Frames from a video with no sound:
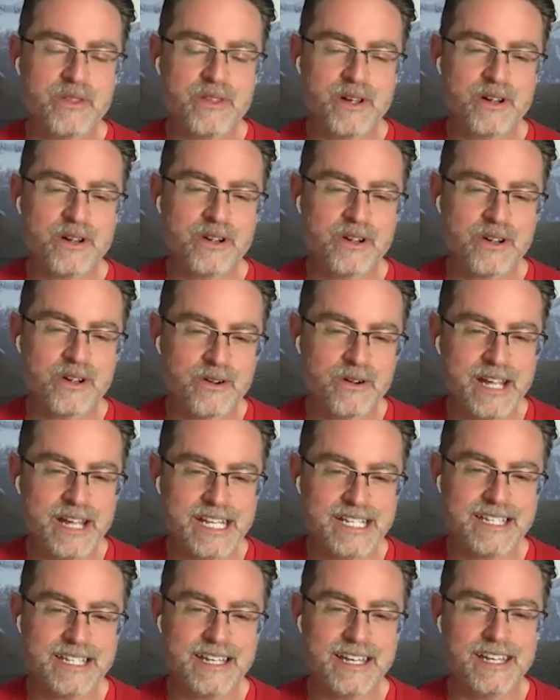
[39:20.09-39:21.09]
their
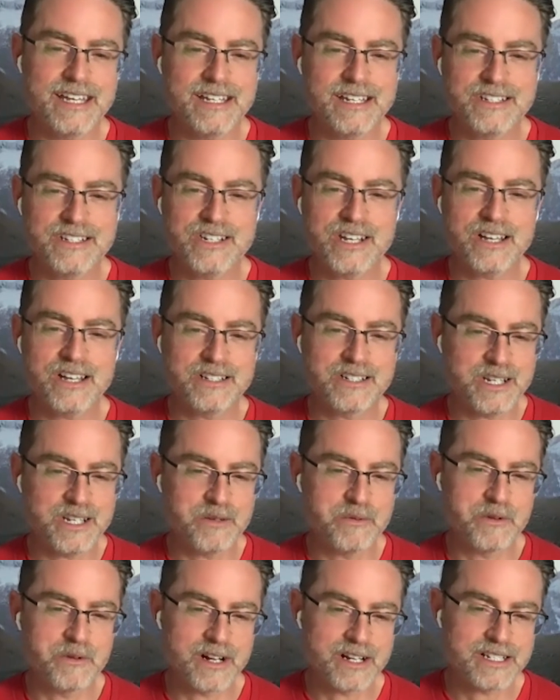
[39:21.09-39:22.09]
great and challenging
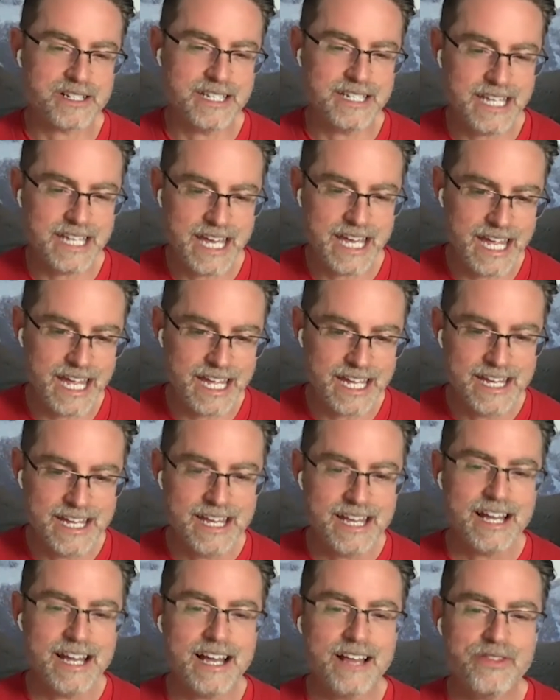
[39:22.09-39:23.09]
work today
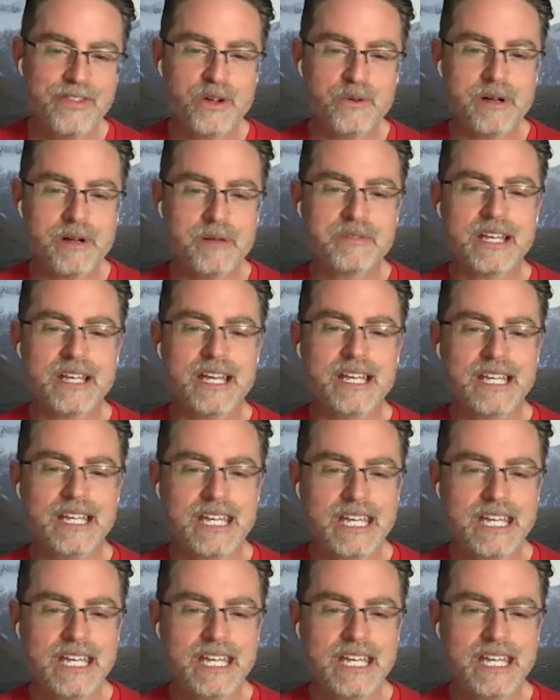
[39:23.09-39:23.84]
at their website,